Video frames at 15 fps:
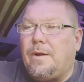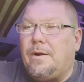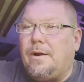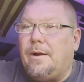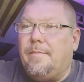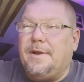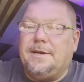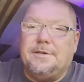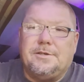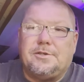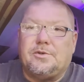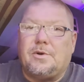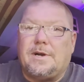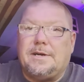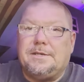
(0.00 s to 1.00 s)
I mean, just
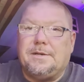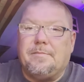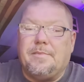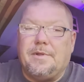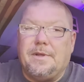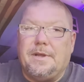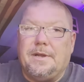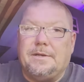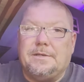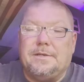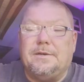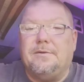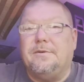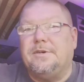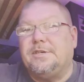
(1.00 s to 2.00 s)
try some things, you
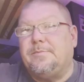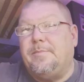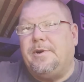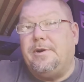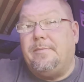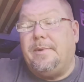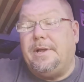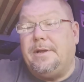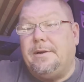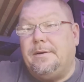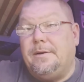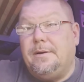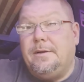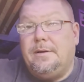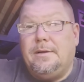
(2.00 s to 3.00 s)
know, experiment.
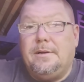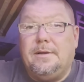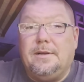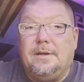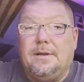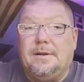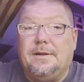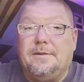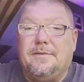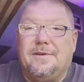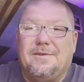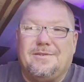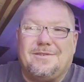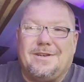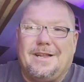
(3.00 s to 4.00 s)

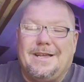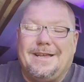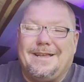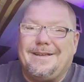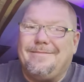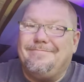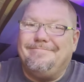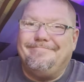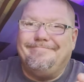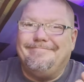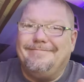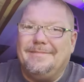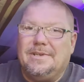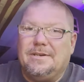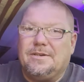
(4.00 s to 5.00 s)
There's
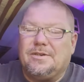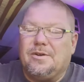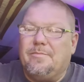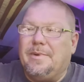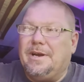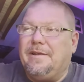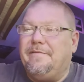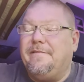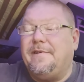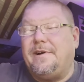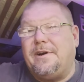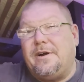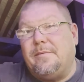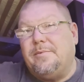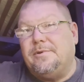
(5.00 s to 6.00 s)
so many
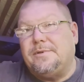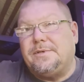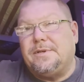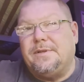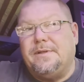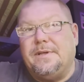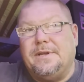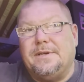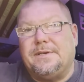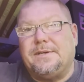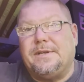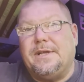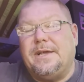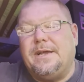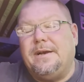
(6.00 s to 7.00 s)
variables to this
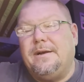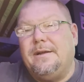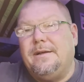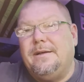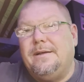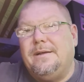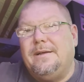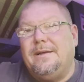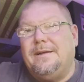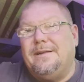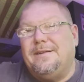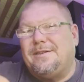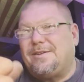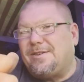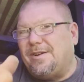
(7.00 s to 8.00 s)
that
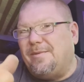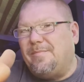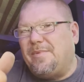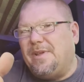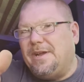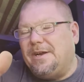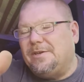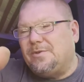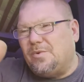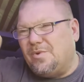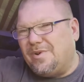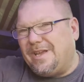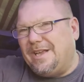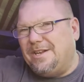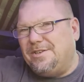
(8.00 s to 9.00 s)
some things will
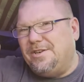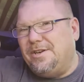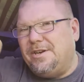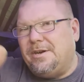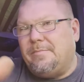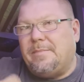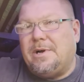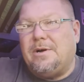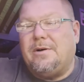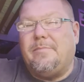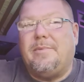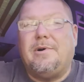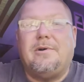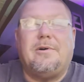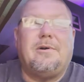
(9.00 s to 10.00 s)
get you in the
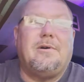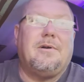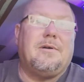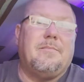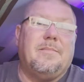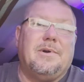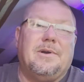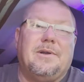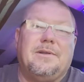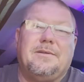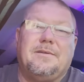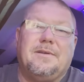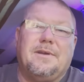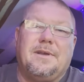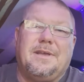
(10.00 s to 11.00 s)
ballpark, but
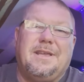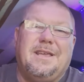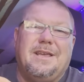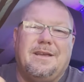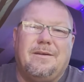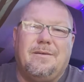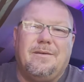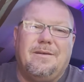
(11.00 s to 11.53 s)
to get